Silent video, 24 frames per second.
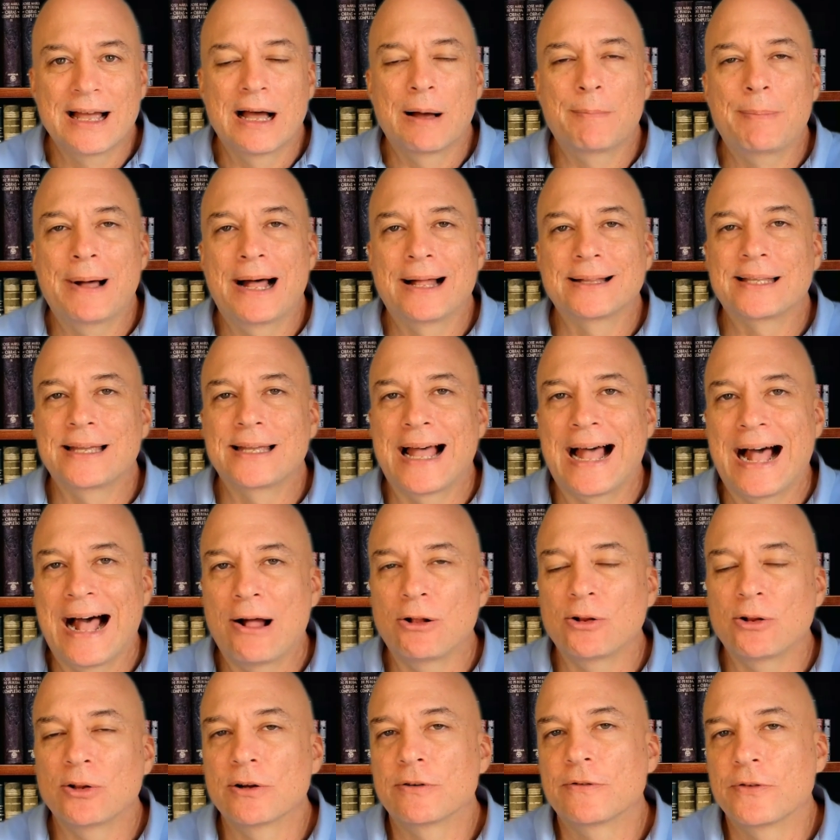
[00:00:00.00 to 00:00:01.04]
about the
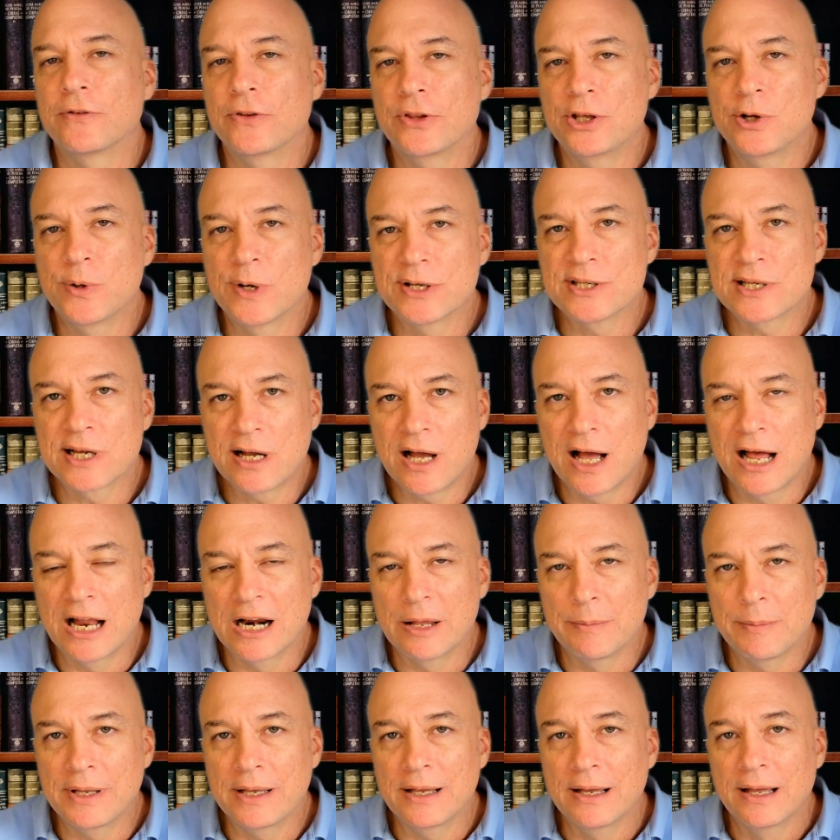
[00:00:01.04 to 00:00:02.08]
outlook for the US
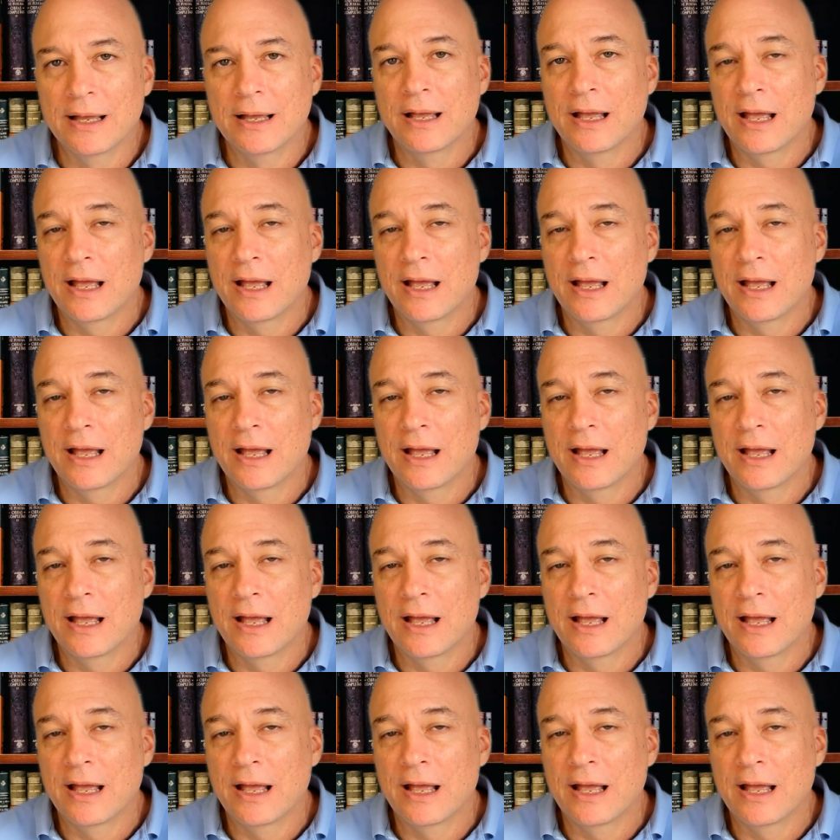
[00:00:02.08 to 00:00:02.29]
economy